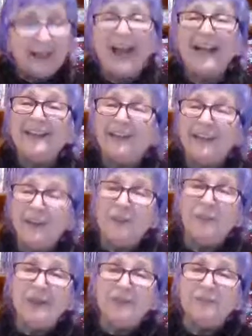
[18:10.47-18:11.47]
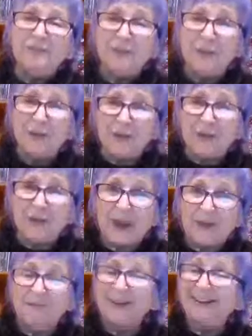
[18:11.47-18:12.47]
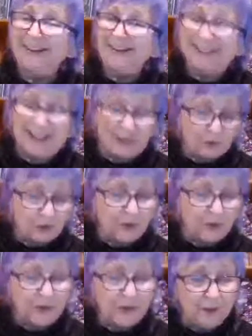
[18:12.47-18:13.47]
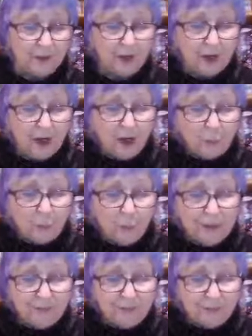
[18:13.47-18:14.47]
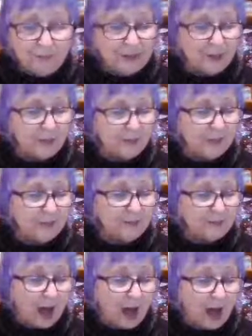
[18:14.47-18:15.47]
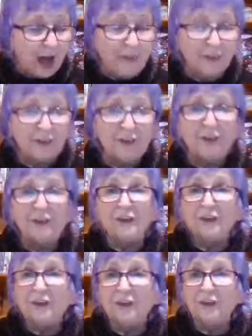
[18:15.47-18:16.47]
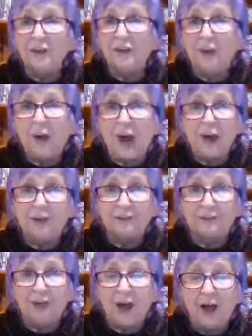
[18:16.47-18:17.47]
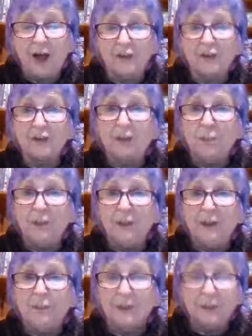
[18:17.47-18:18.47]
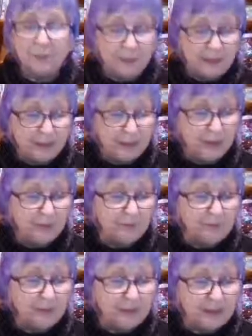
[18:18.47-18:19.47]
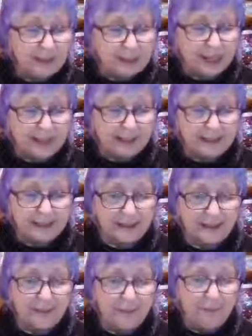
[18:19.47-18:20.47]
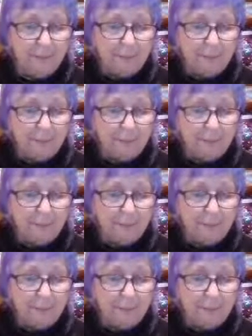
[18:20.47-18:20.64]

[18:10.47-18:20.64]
I think we fear them. Like I said earlier, we fear that if others knew our flaws, we would be rejected.